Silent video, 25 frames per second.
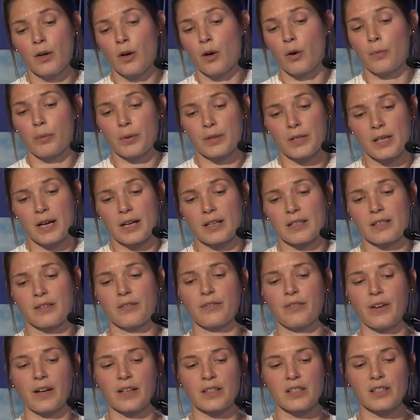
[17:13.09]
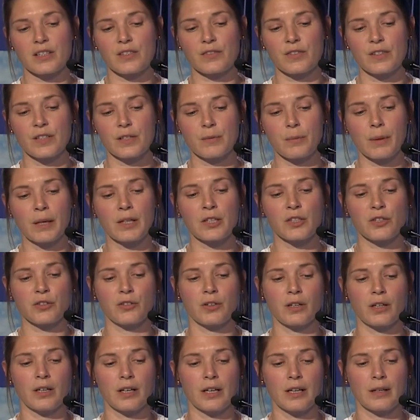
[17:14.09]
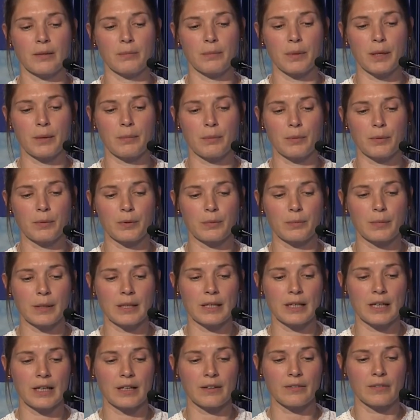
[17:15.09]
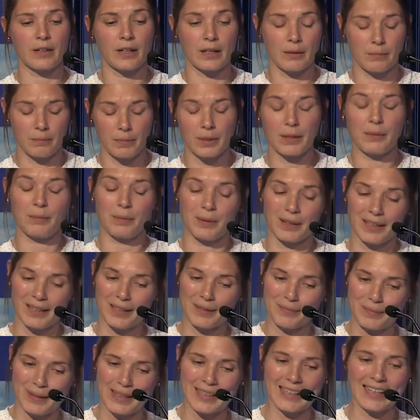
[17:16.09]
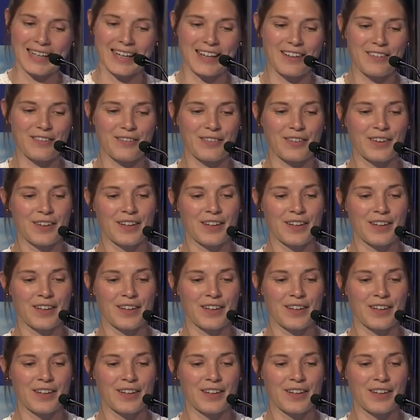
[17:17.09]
or protective factors for dementia in people in midlife.